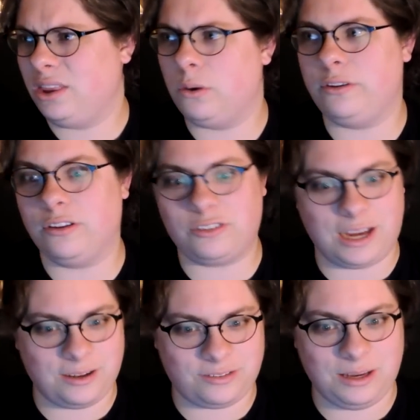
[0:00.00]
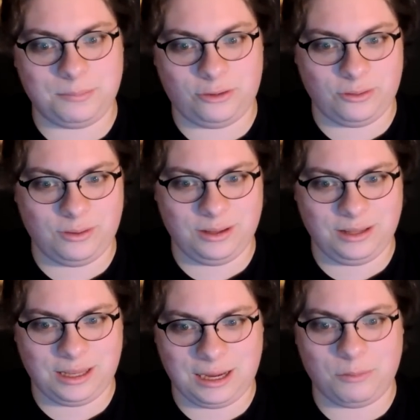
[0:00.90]
Though it does kind of seem
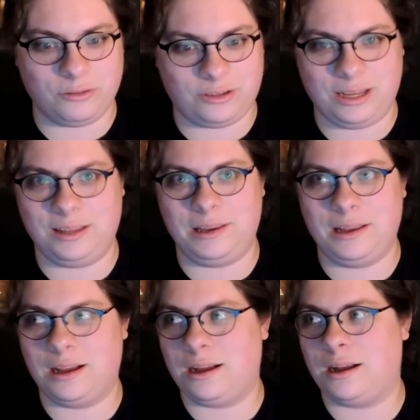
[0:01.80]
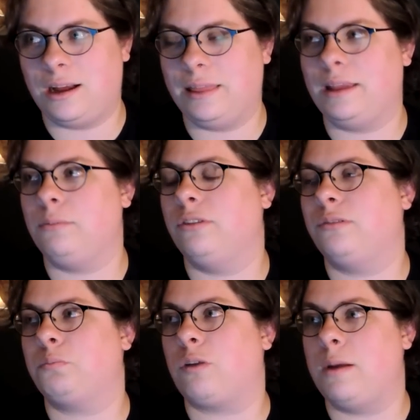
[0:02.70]
to, I will say, uh, I think it
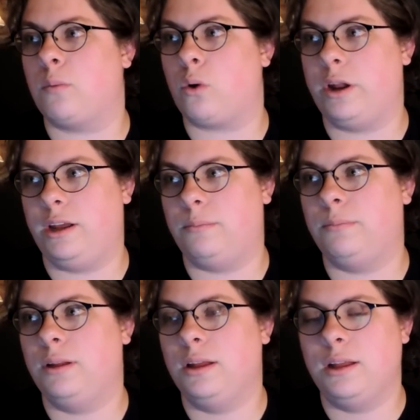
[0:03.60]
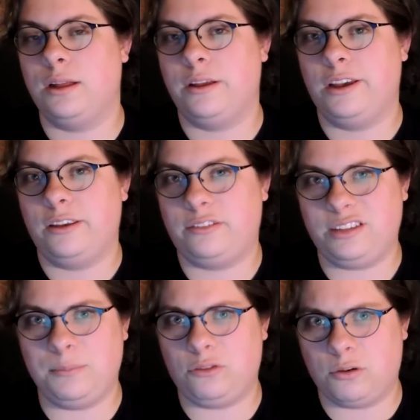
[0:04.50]
was Primordium
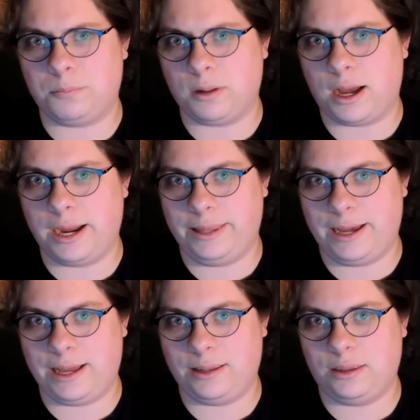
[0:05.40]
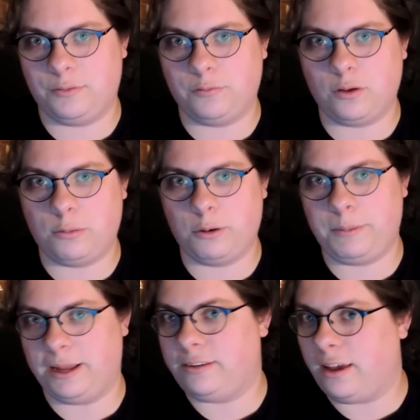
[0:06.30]
seemed to imply that the flood
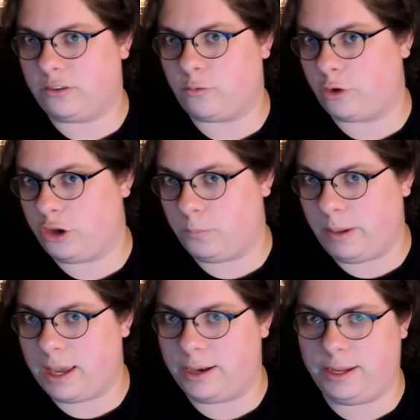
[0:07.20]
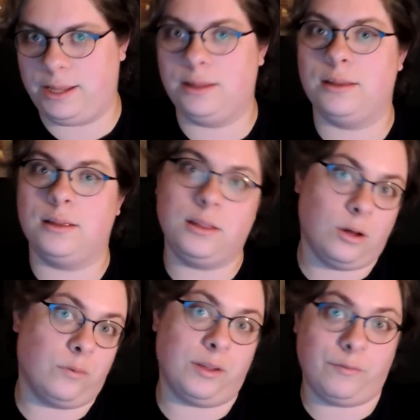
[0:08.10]
would be a test for humanity.
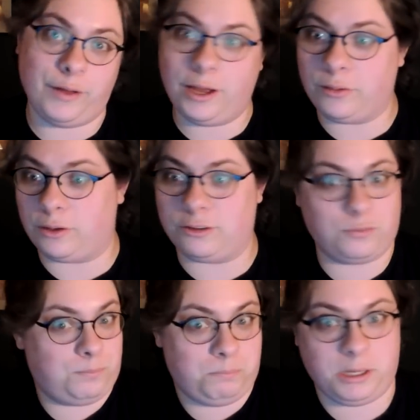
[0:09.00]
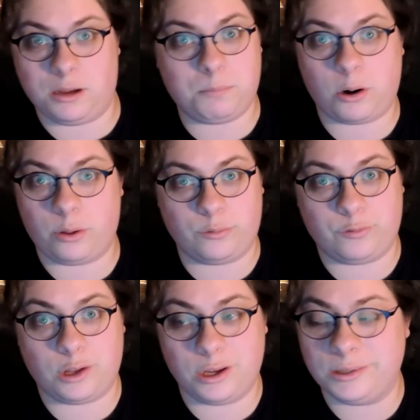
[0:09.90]
Though if they fail, they'll just become part of the
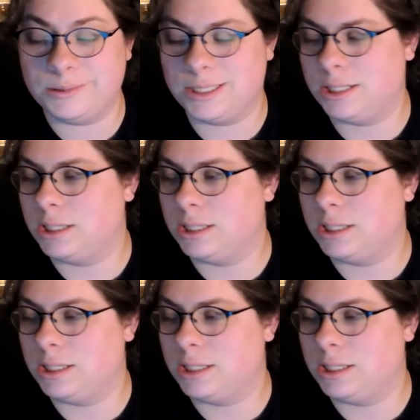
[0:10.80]
flood.